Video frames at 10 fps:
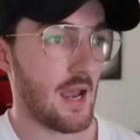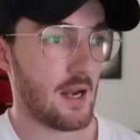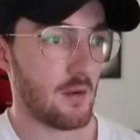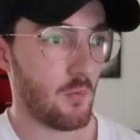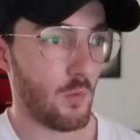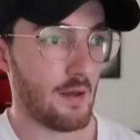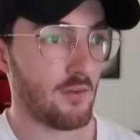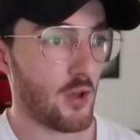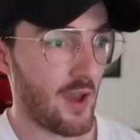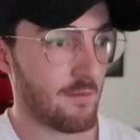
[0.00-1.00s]
and
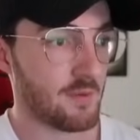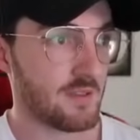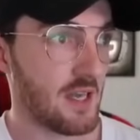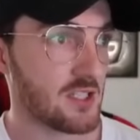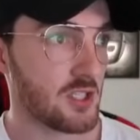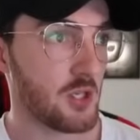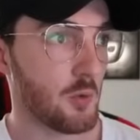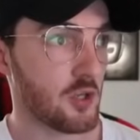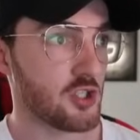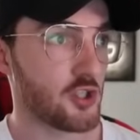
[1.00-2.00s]
whenever you have possession,
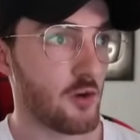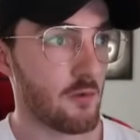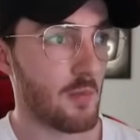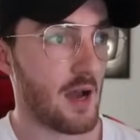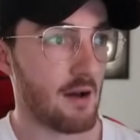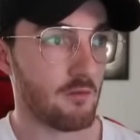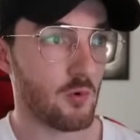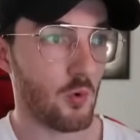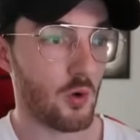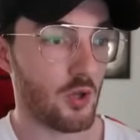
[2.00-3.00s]
you want to shoot from half
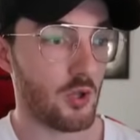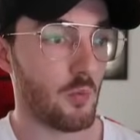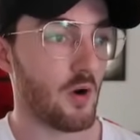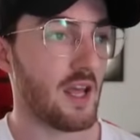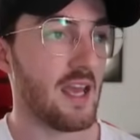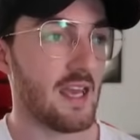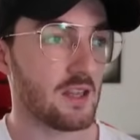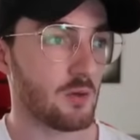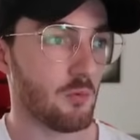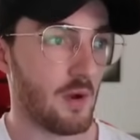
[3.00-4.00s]
court. You want to
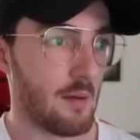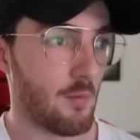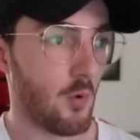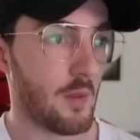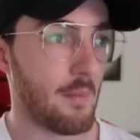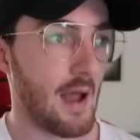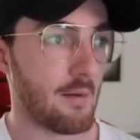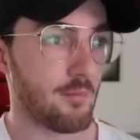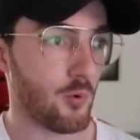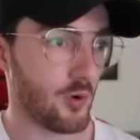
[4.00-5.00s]
hit the rim or the
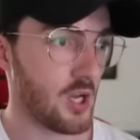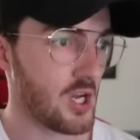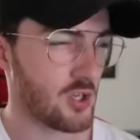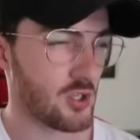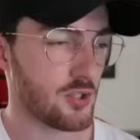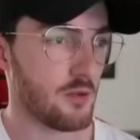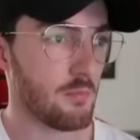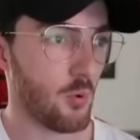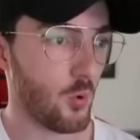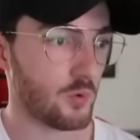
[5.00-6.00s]
backboard just so the
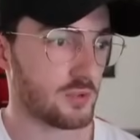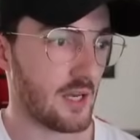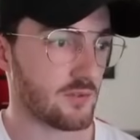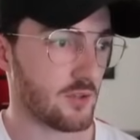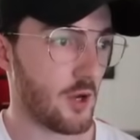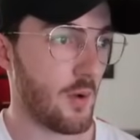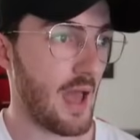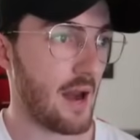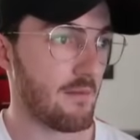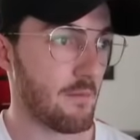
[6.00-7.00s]
ball doesn't go
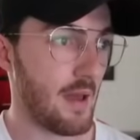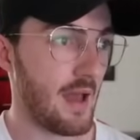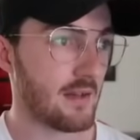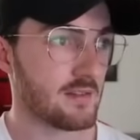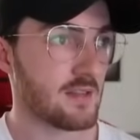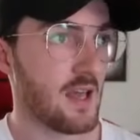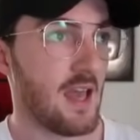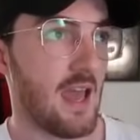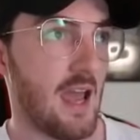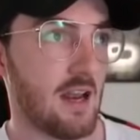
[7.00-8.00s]
out of bounds,
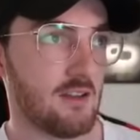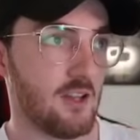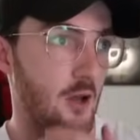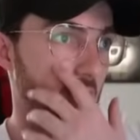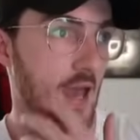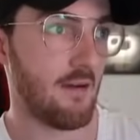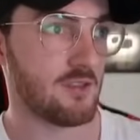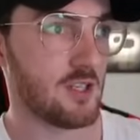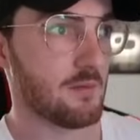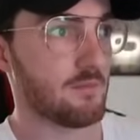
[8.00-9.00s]
and you know, you
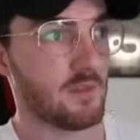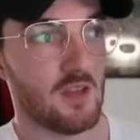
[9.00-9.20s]
have to, it